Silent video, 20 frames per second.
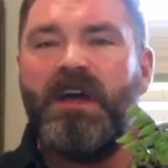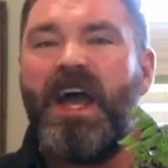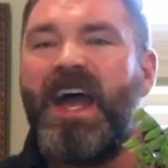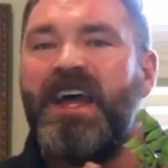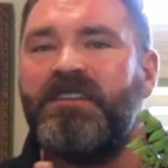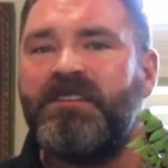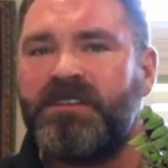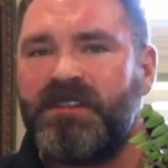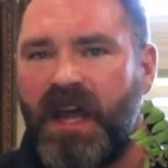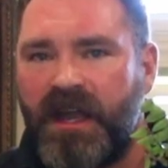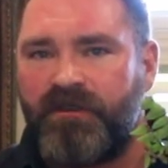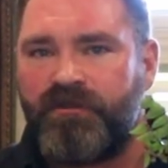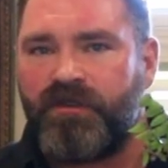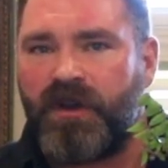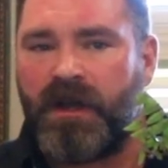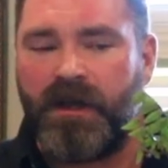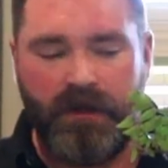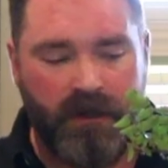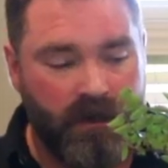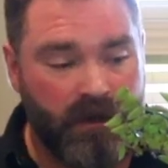
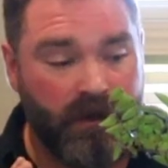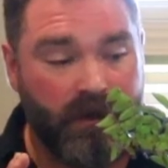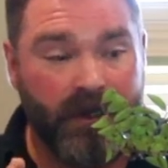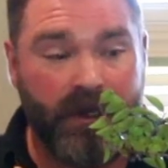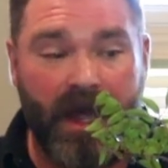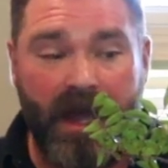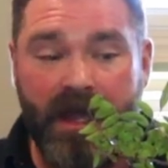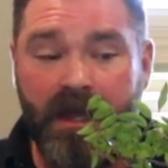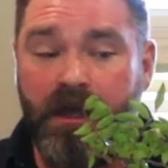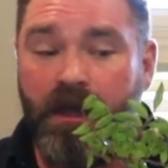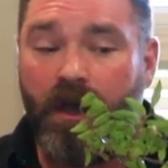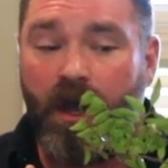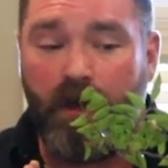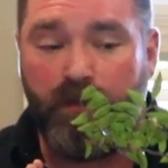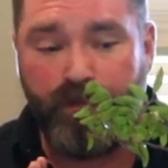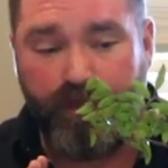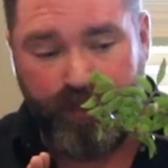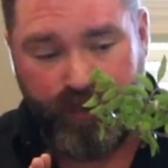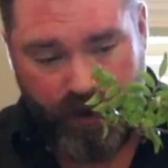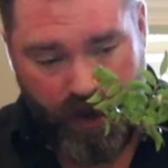etc., like a
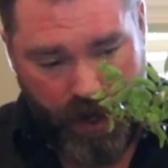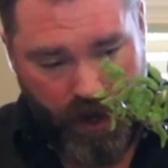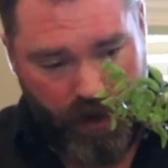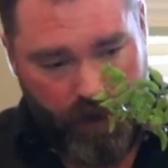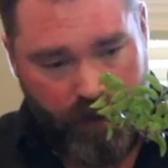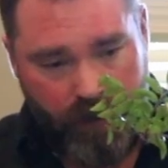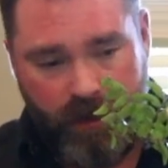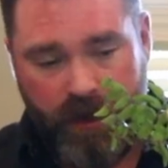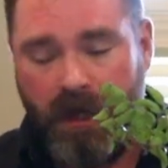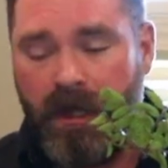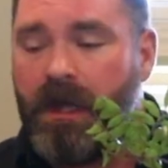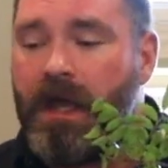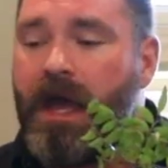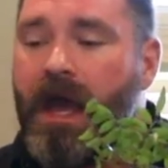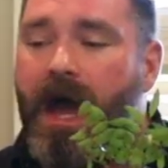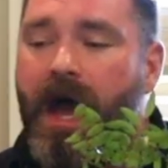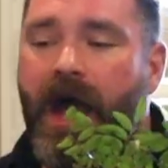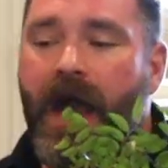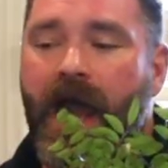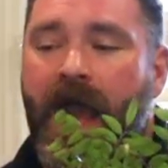pro.
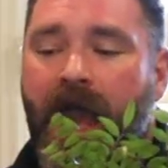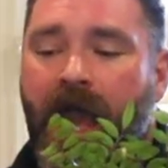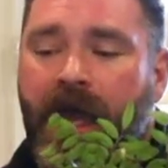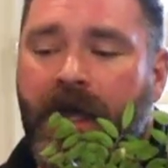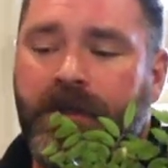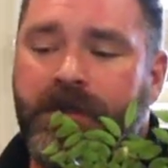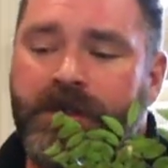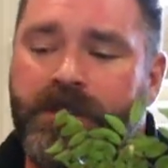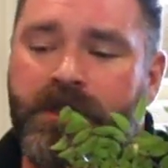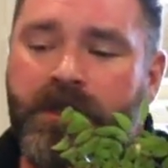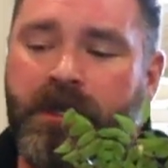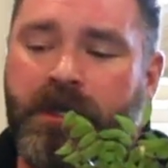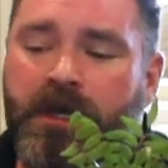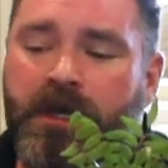And